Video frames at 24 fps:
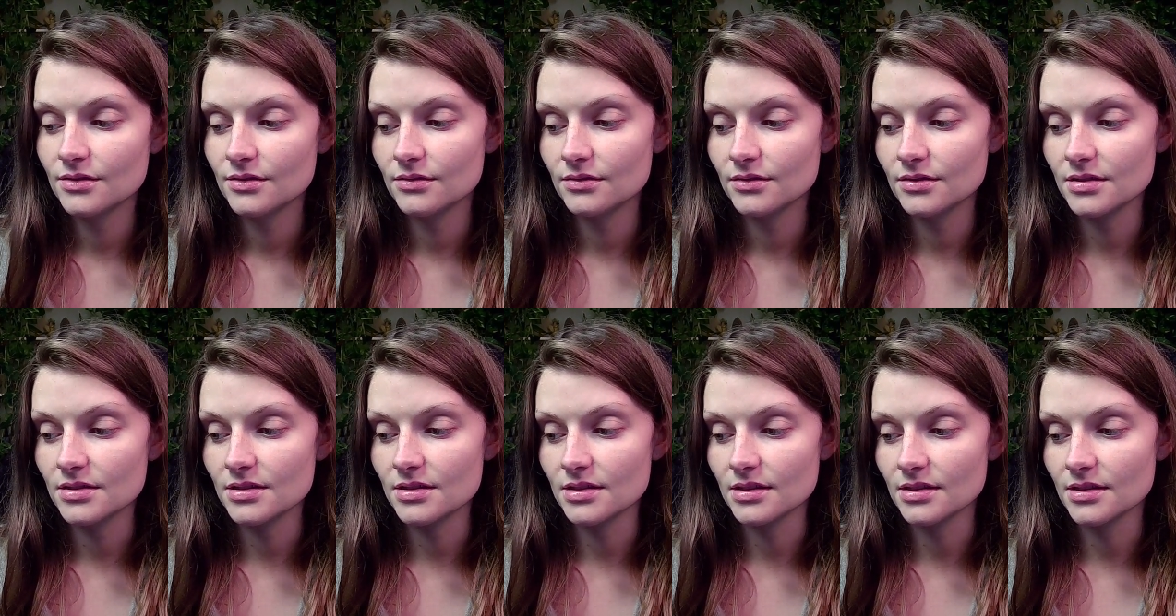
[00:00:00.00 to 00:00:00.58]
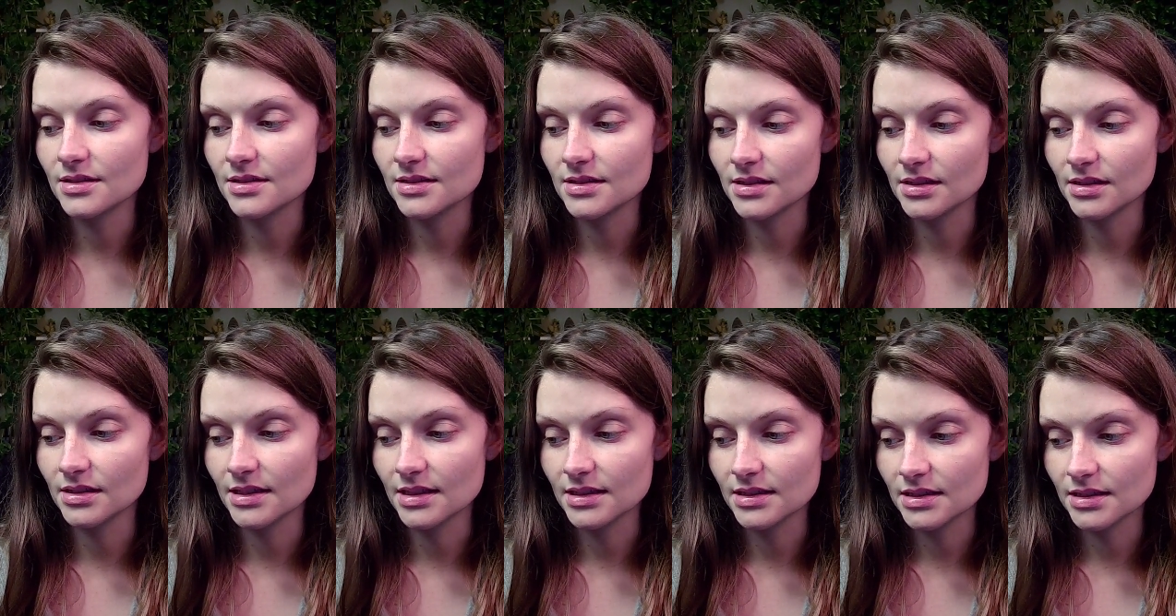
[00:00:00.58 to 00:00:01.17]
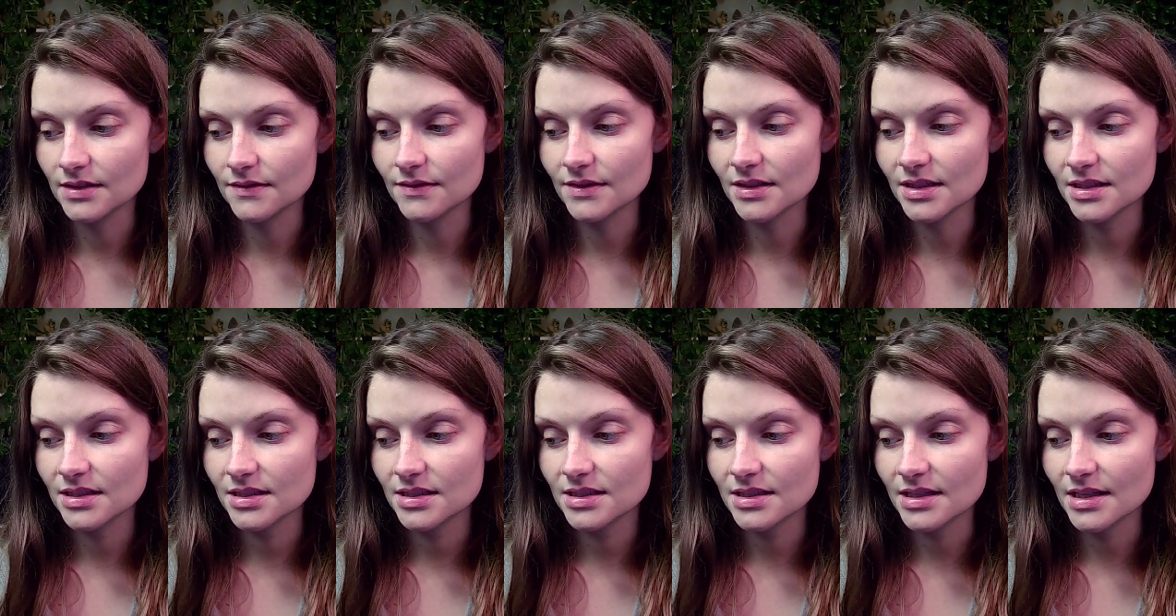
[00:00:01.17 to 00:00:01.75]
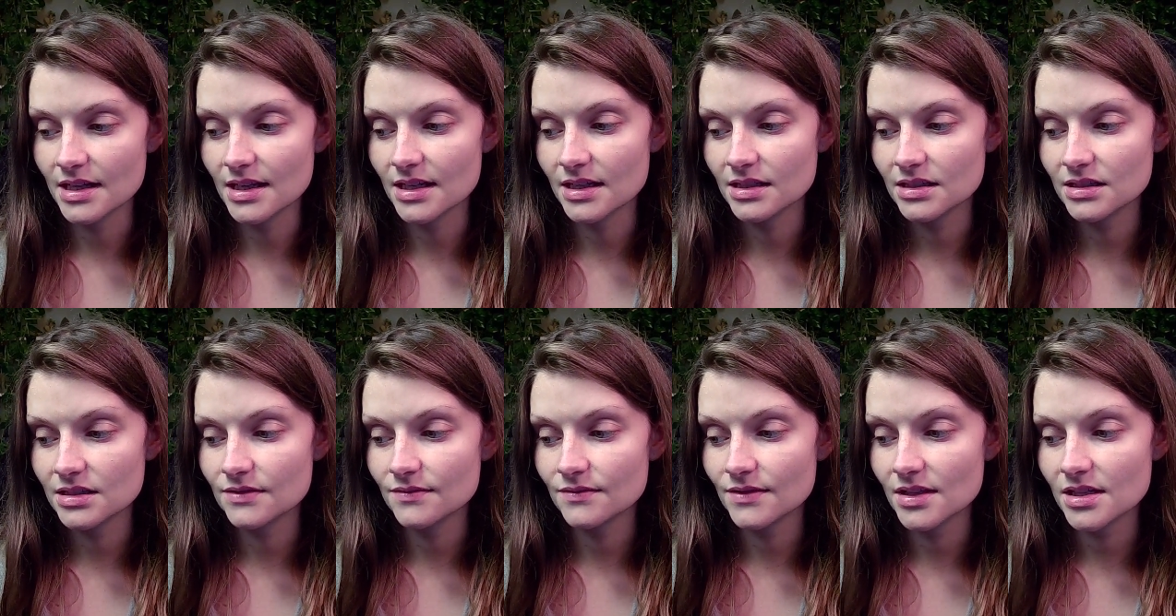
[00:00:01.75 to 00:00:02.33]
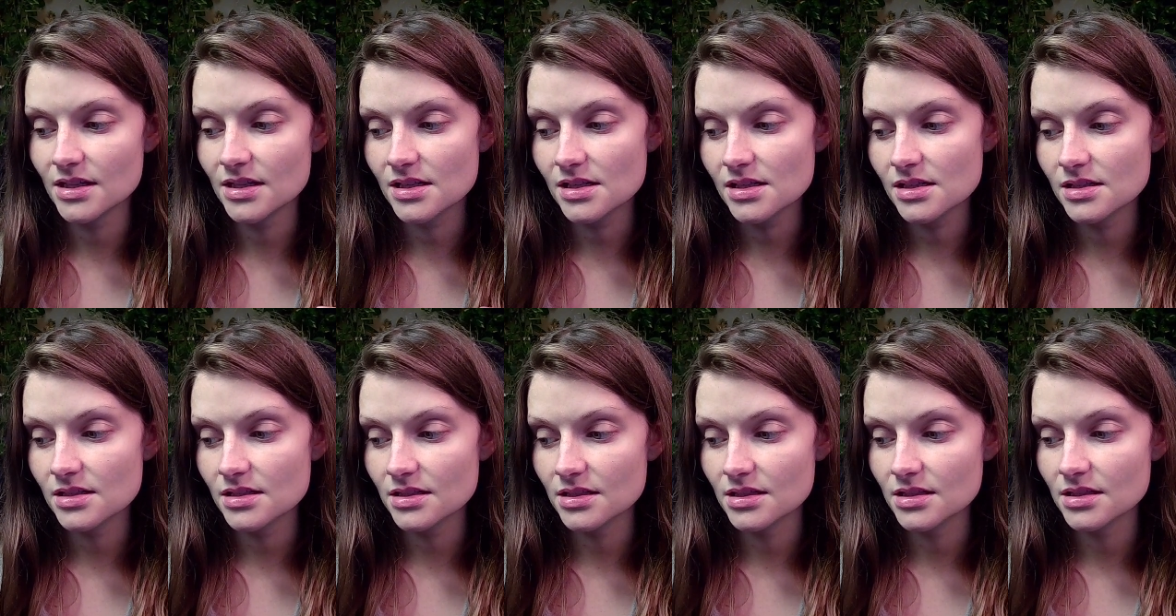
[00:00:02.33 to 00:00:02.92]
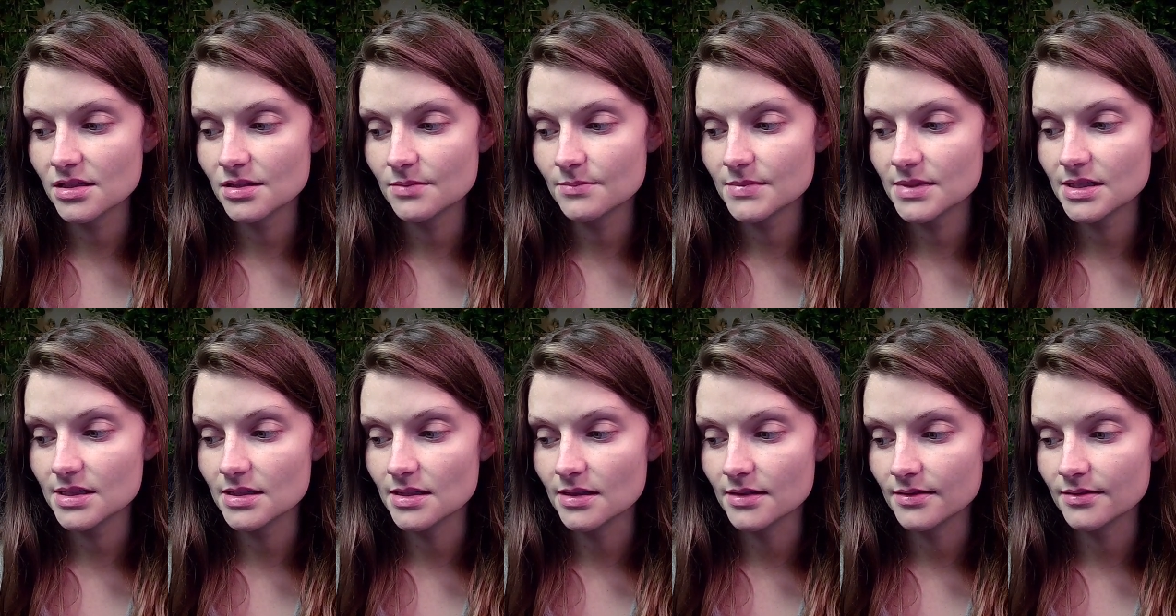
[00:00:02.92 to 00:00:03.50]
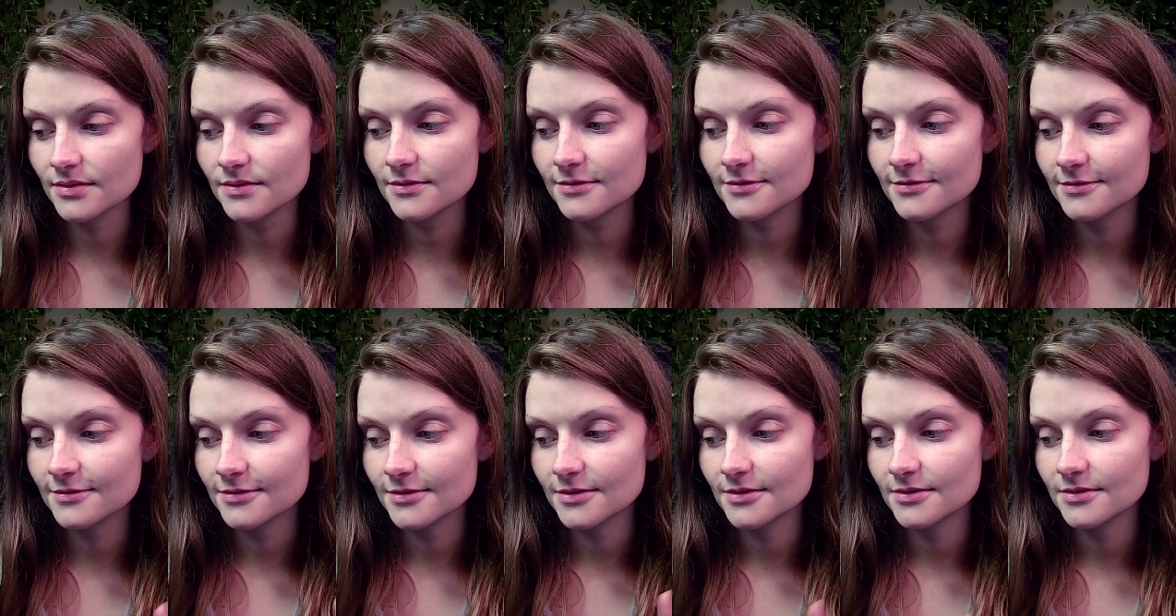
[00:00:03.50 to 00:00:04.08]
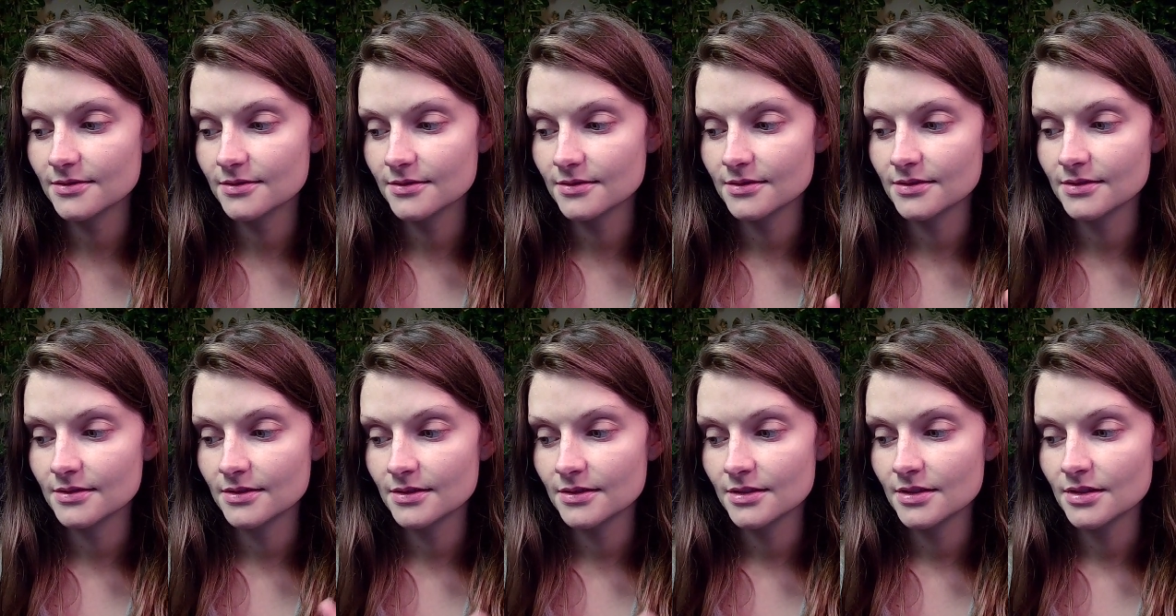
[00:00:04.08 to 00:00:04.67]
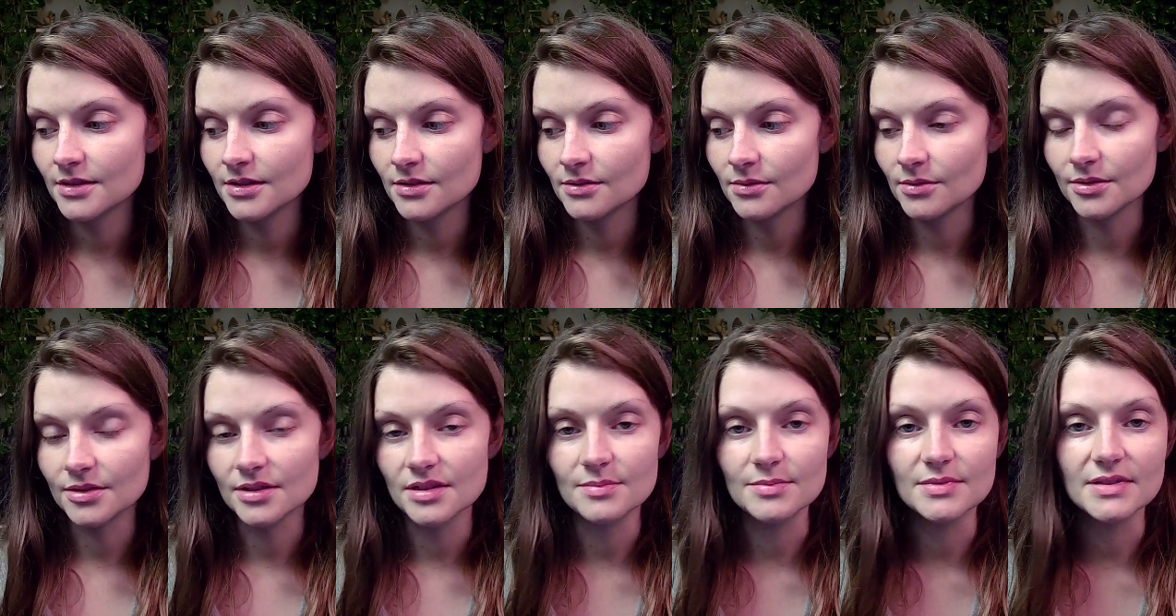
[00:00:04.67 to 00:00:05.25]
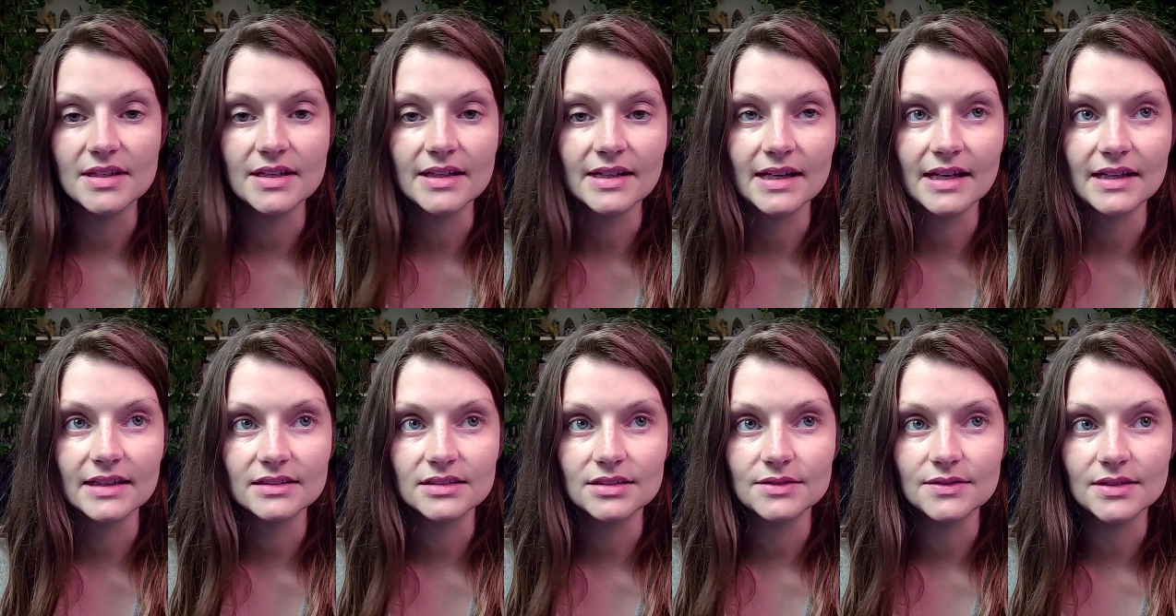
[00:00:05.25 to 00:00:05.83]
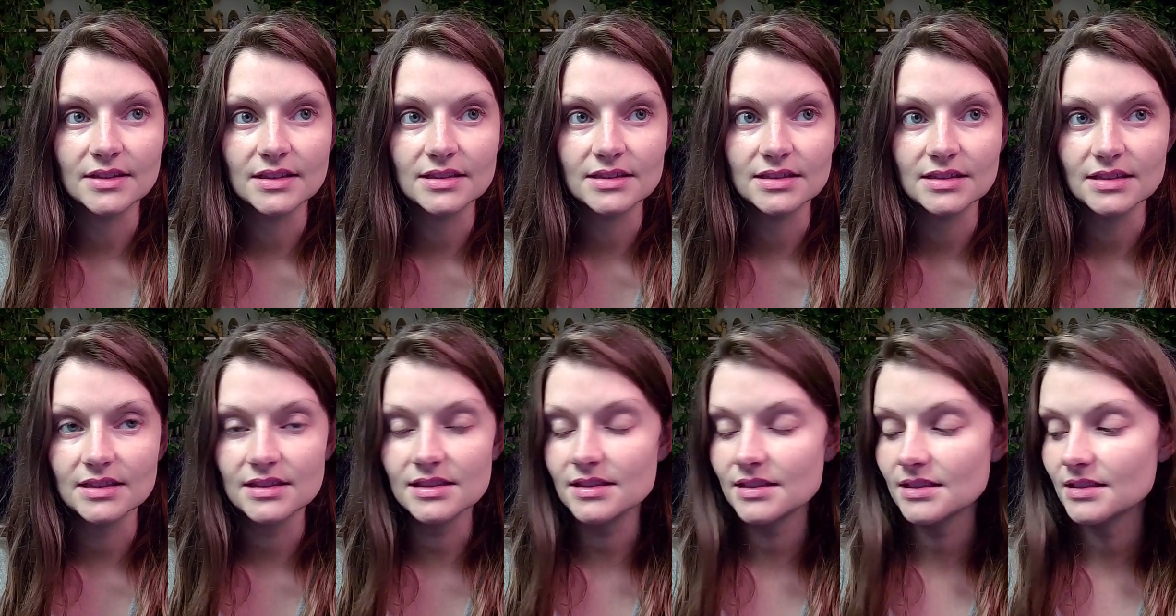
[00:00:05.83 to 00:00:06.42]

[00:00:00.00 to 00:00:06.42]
What is it this collective needs to activate in themselves? What is being activated?